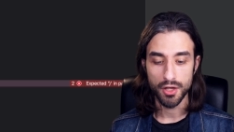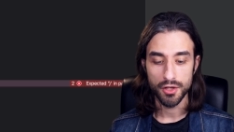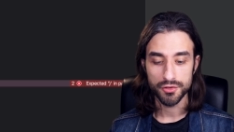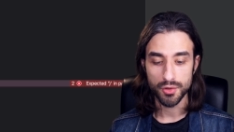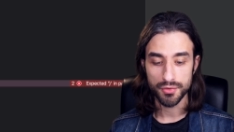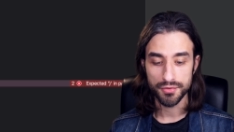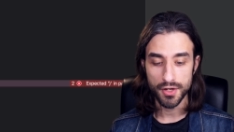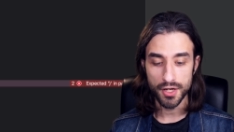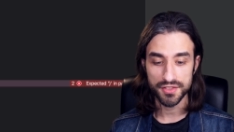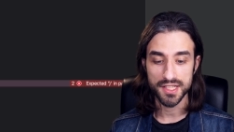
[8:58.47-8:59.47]
So
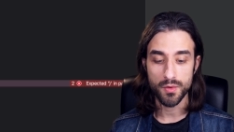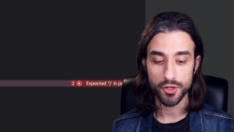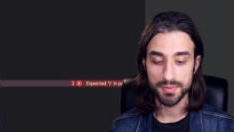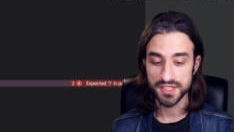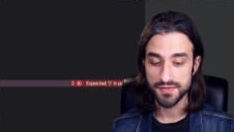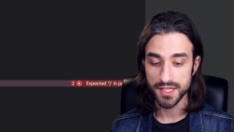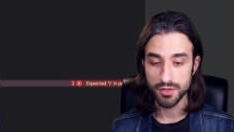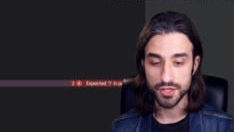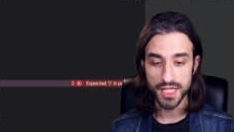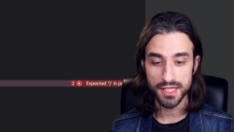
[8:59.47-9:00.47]
first, in our specific
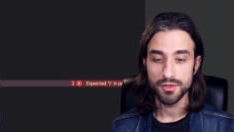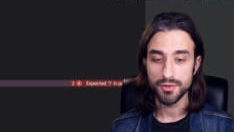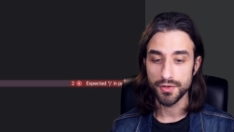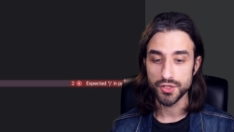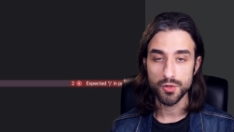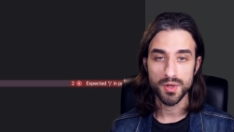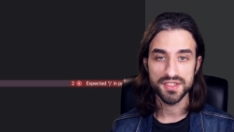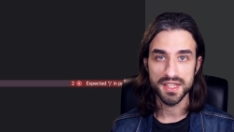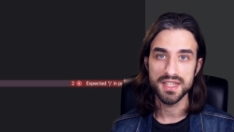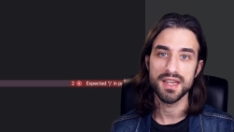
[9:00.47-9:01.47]
logic, the function was
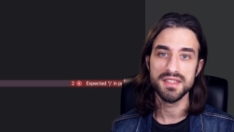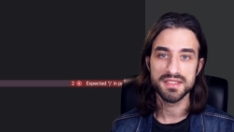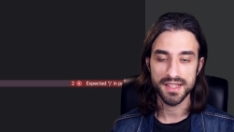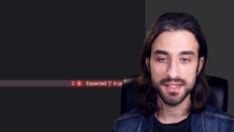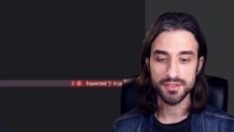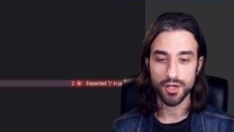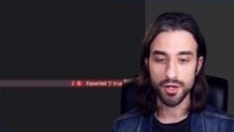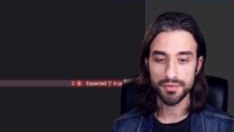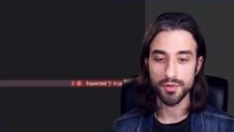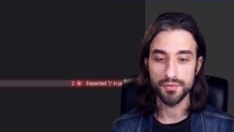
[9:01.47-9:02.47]
taking an instance
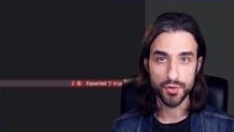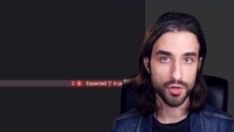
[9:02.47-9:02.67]
of a view